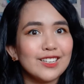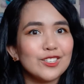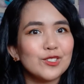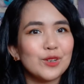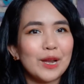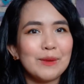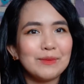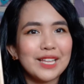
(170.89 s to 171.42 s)

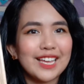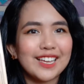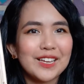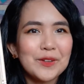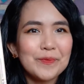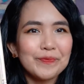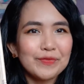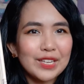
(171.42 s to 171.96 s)
So I'm like,
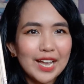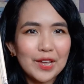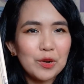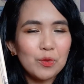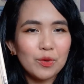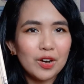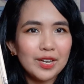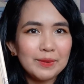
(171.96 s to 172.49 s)
I
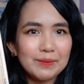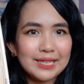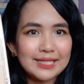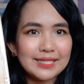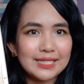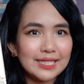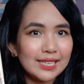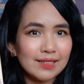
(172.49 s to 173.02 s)
don't want my
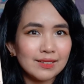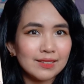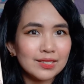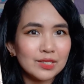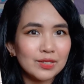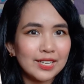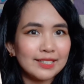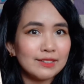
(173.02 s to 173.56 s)
skills
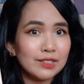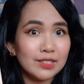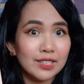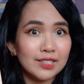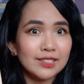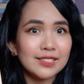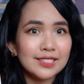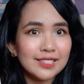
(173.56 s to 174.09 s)
to get
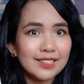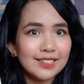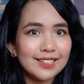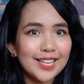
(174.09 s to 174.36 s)
dulled